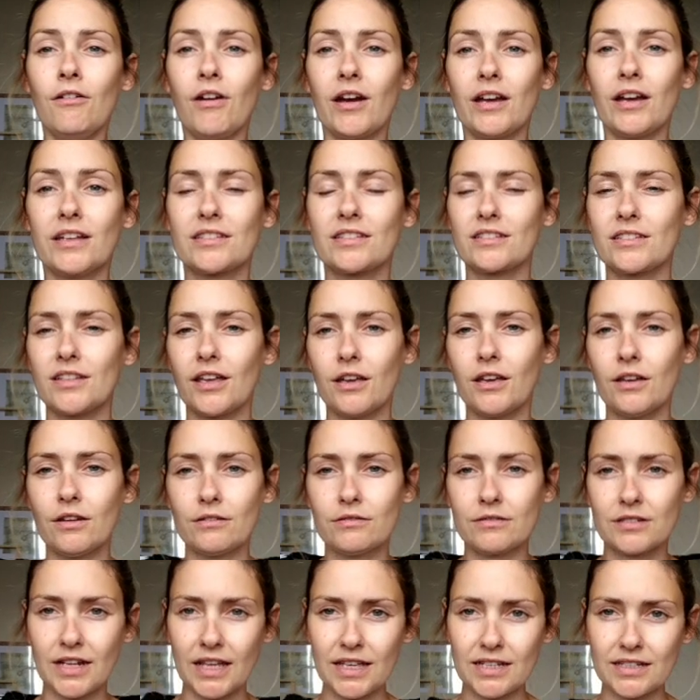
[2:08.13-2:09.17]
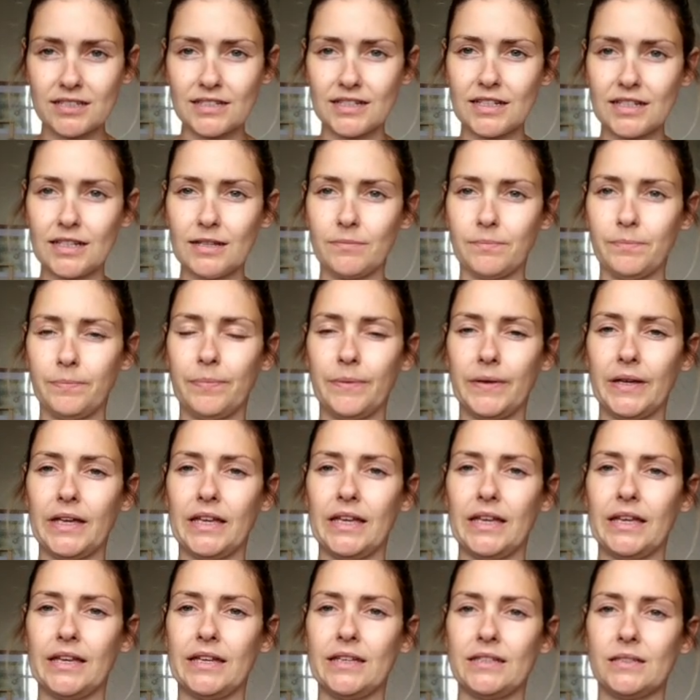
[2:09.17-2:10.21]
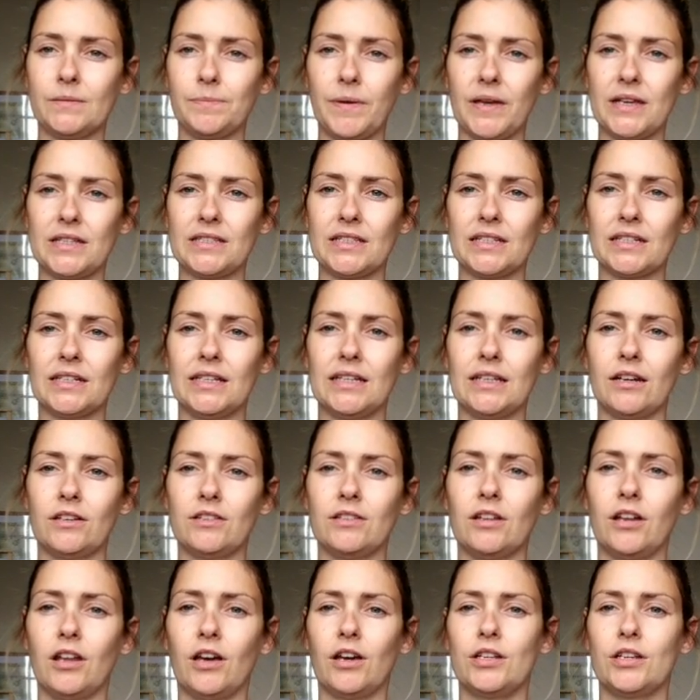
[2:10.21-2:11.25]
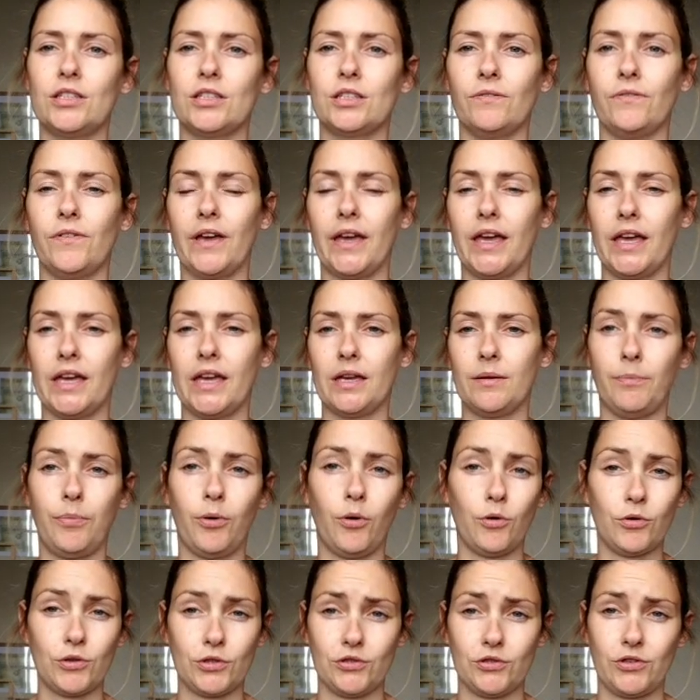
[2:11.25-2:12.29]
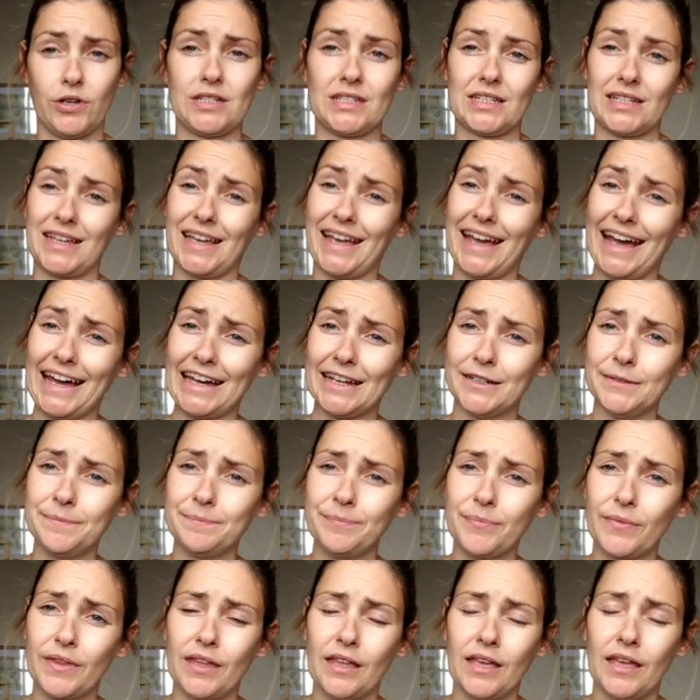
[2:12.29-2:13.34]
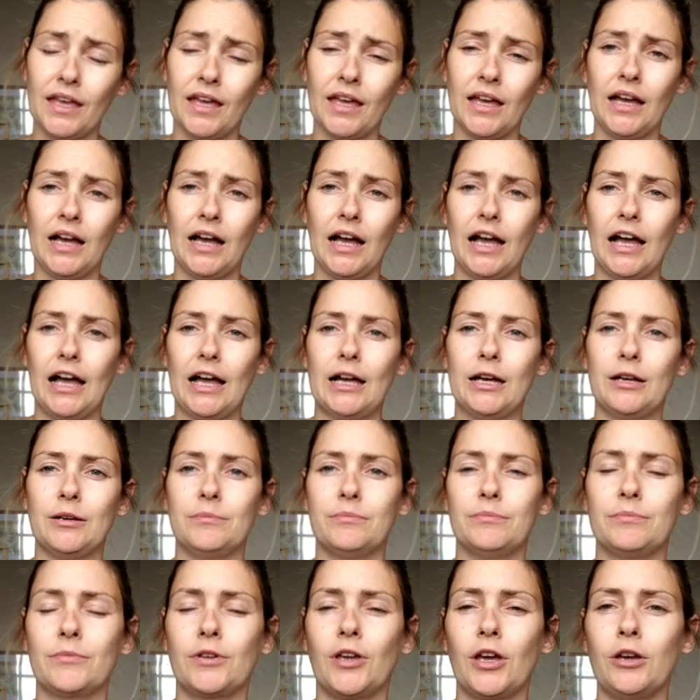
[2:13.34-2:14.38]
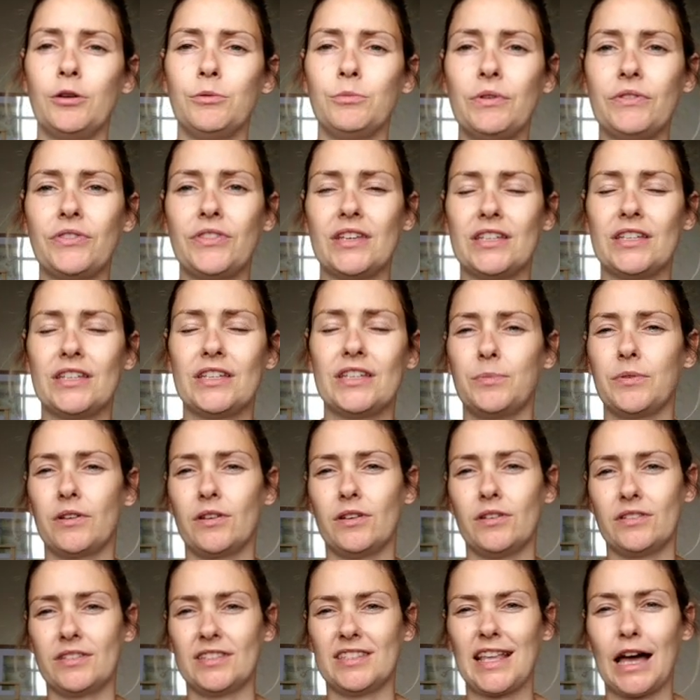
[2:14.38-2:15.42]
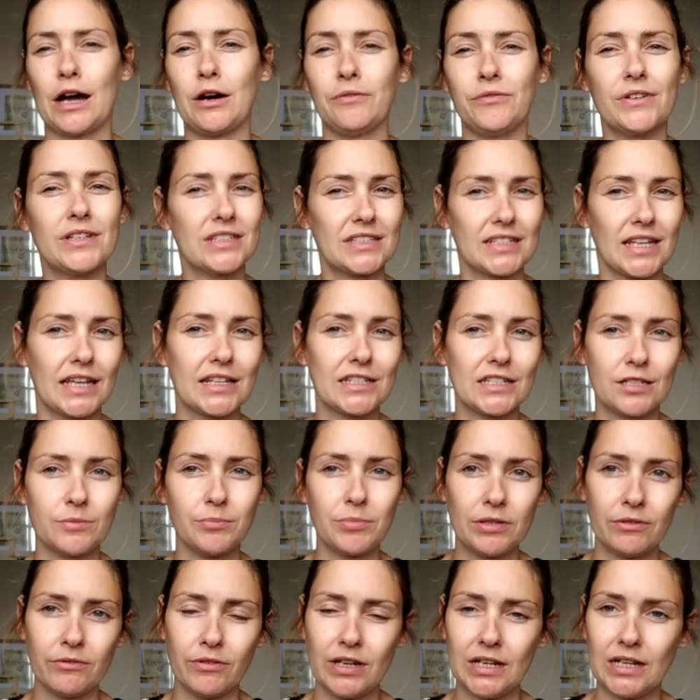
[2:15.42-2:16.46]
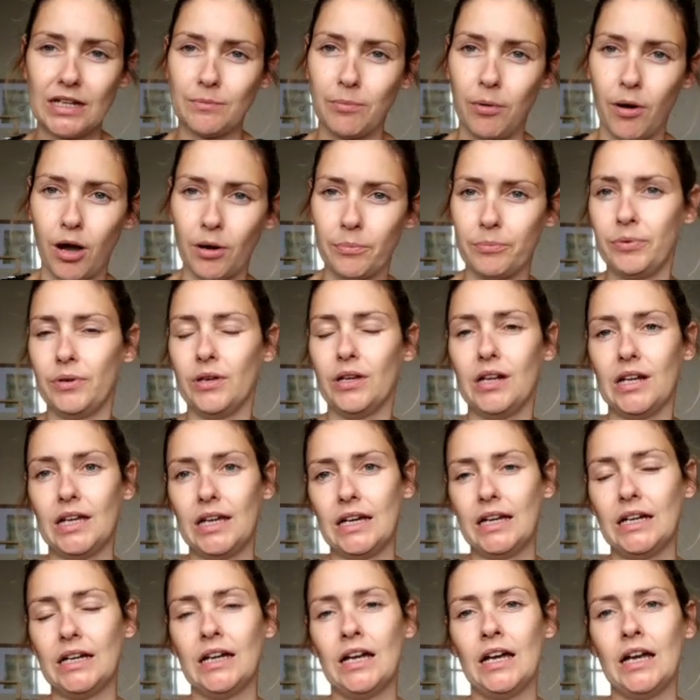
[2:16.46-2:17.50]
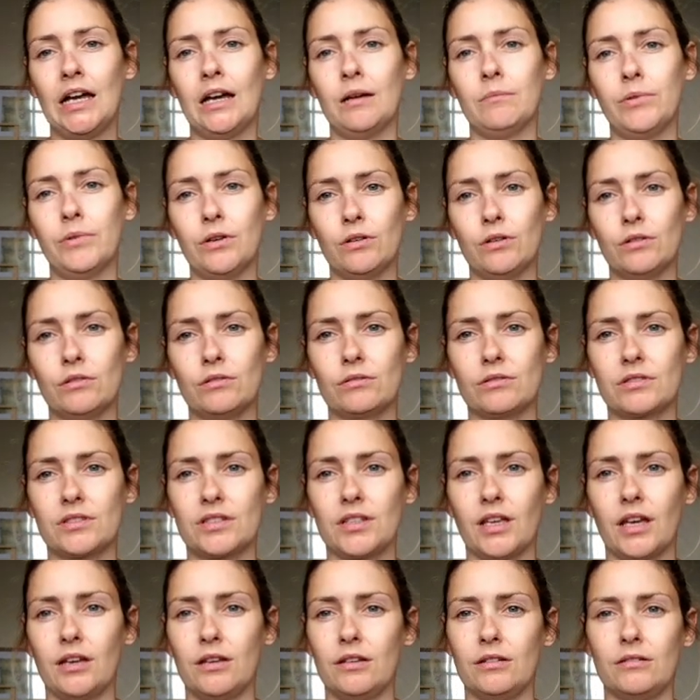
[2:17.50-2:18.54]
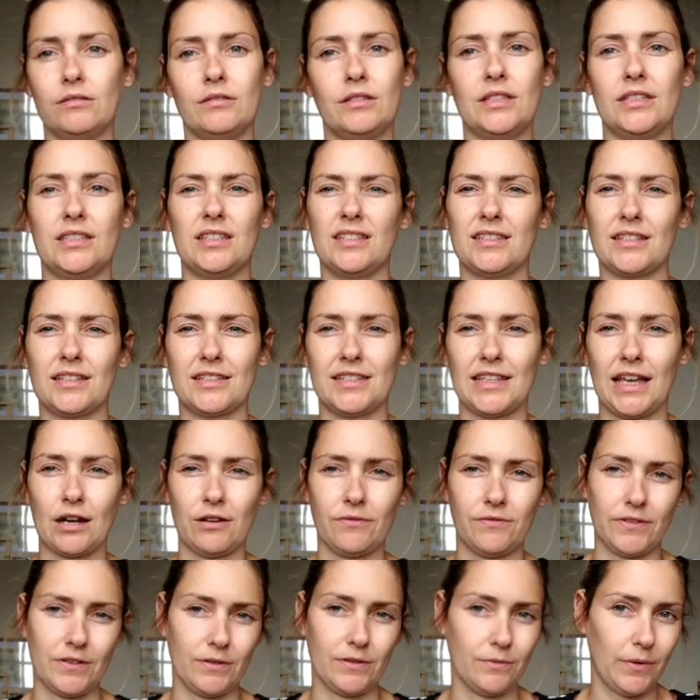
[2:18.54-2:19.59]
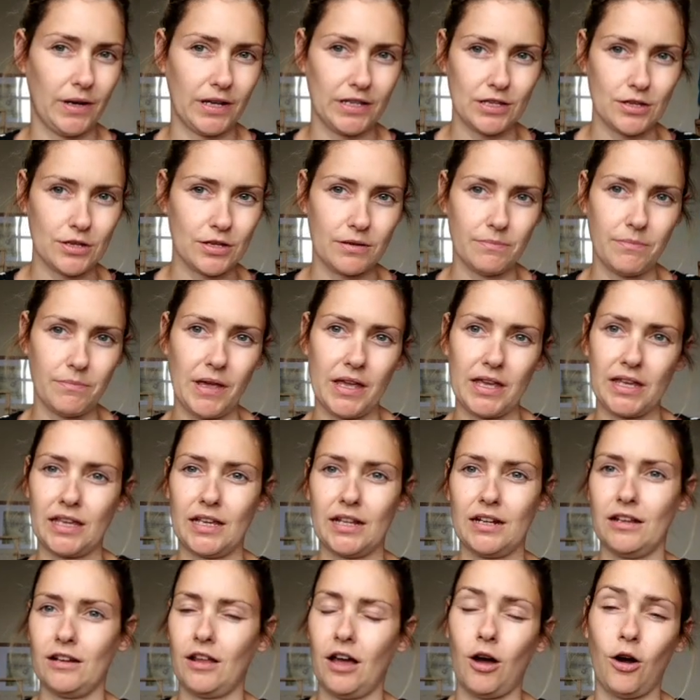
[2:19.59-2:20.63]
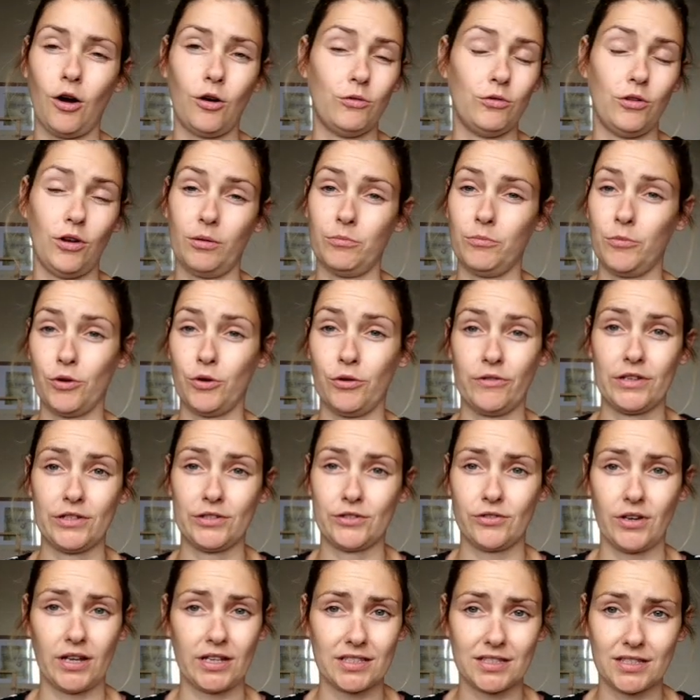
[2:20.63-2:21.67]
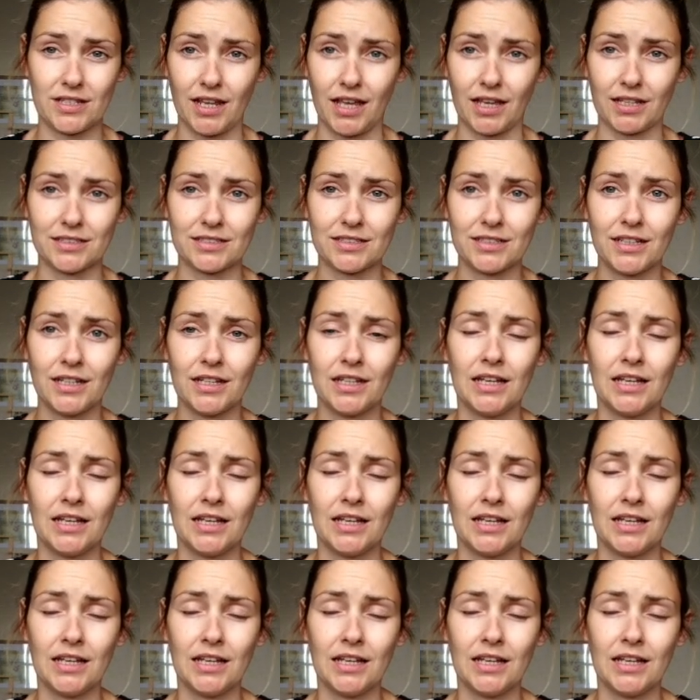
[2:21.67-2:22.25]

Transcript: Right, so next tip is basically on the lines of a portrait again. I'm going with this because selfies tend to be really popular, but also this is a selfie where you can make it a whole lot more interesting.